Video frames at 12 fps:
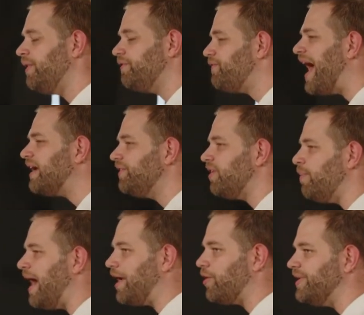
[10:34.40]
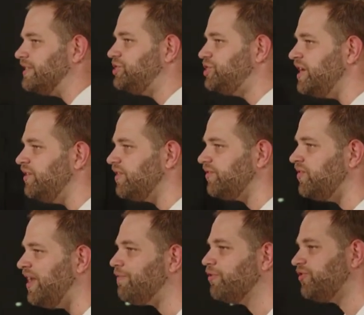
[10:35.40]
And the fact of the matter is, Jesus
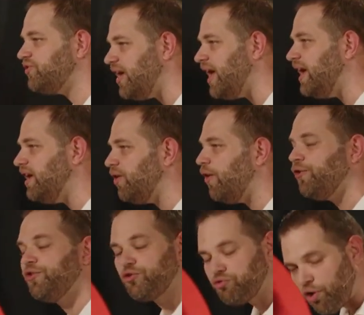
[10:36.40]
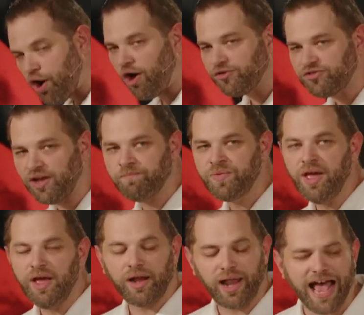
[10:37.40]
never stayed on the cross. And
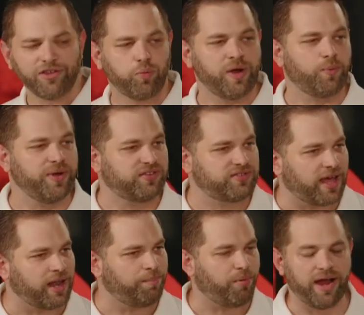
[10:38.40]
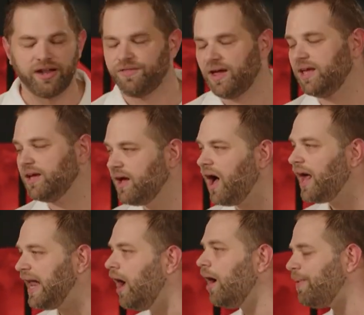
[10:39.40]
last week we celebrated that he
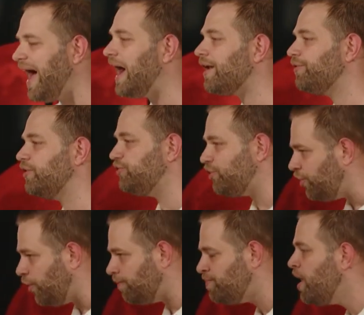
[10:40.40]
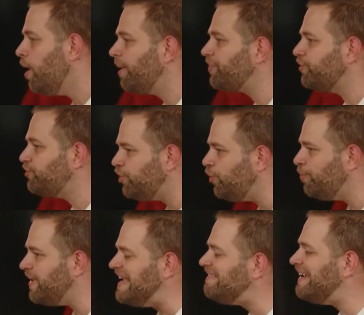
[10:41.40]
got up out of the tomb, but the
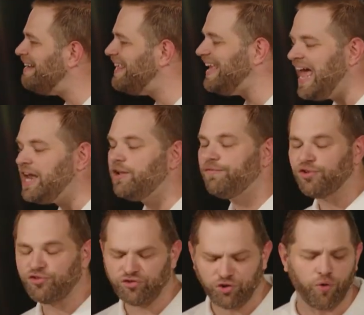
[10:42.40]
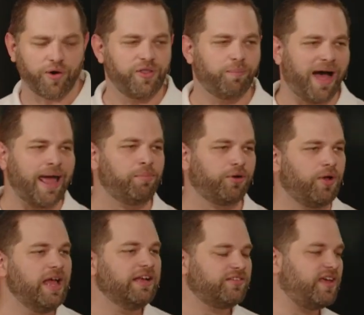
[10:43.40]
tomb isn't the end of the story. The
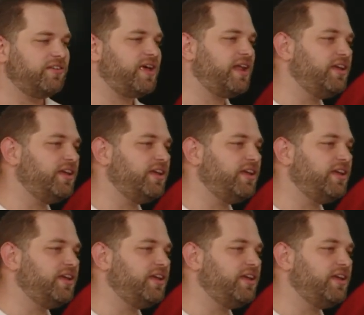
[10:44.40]
Bible says